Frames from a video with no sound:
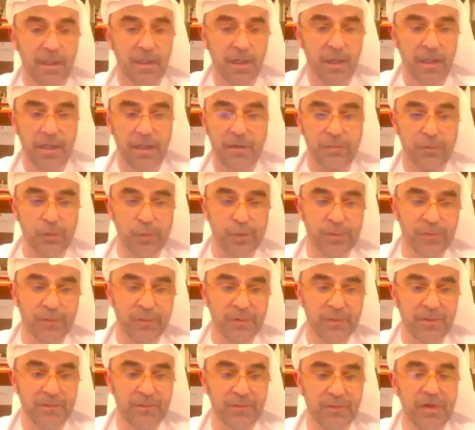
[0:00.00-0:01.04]
And I've always
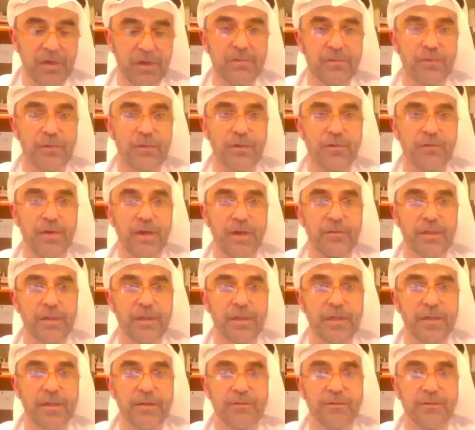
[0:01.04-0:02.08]
been in favor of having
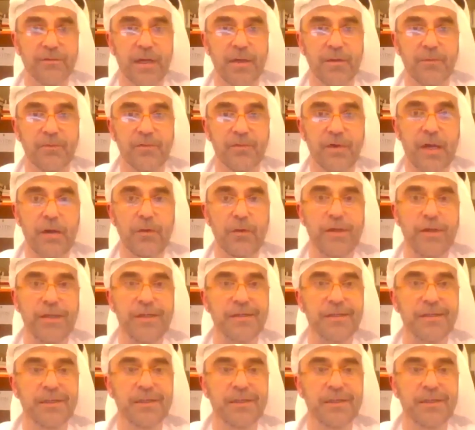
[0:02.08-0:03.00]
a varied and